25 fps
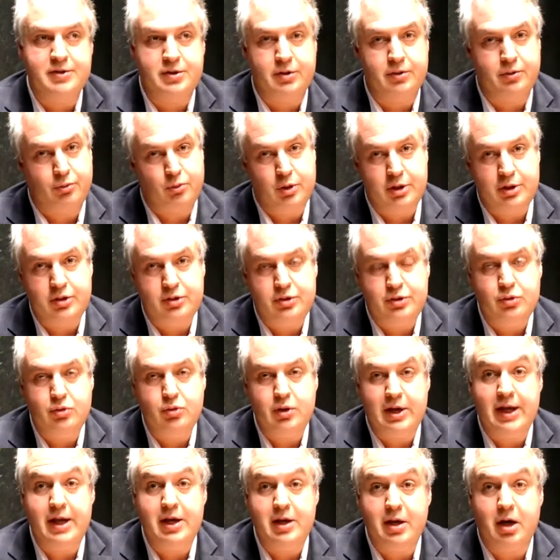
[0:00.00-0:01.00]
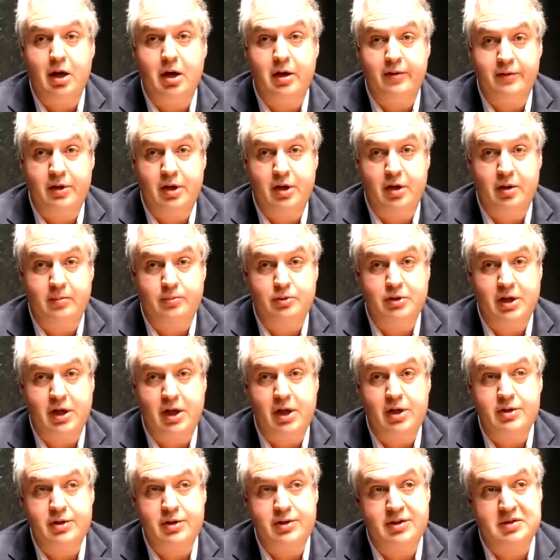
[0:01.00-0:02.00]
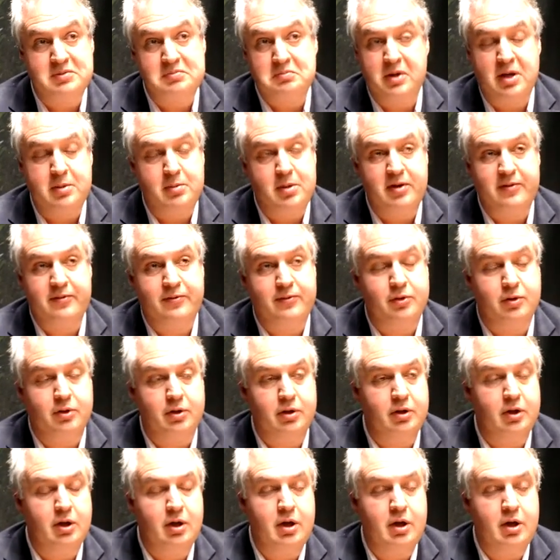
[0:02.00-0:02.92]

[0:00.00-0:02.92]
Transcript: So when you do AR, VR applications, maybe for,